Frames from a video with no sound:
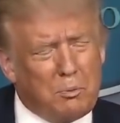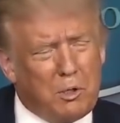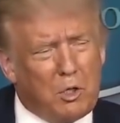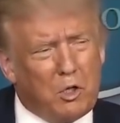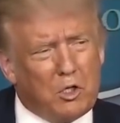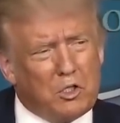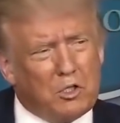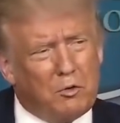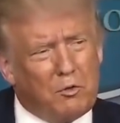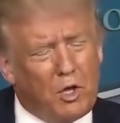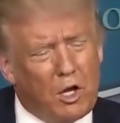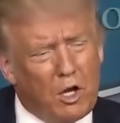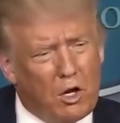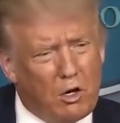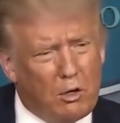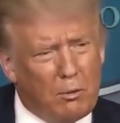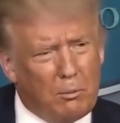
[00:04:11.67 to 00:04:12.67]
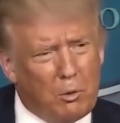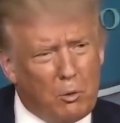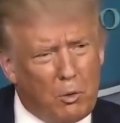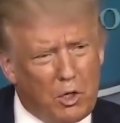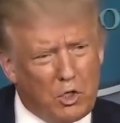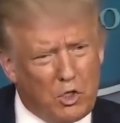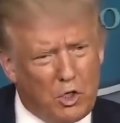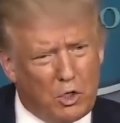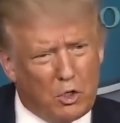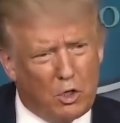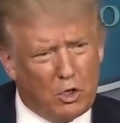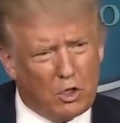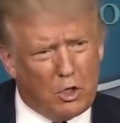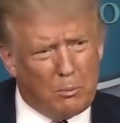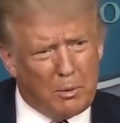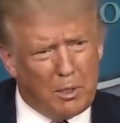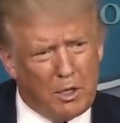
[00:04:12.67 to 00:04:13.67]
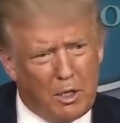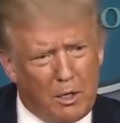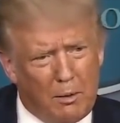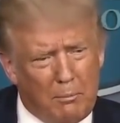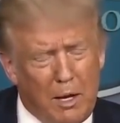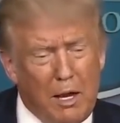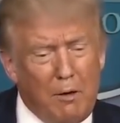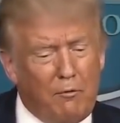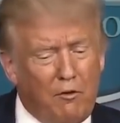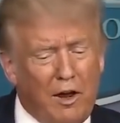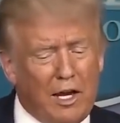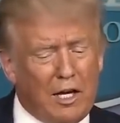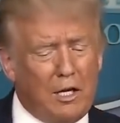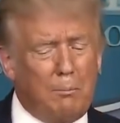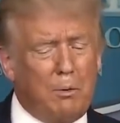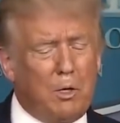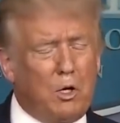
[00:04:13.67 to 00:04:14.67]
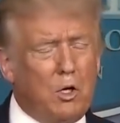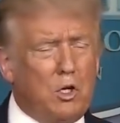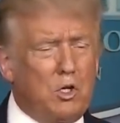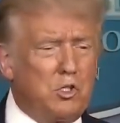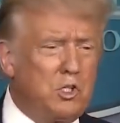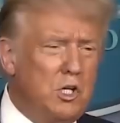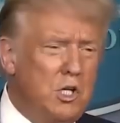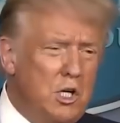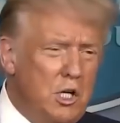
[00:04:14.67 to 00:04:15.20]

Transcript: because of the horrible way she talked about him, and frankly because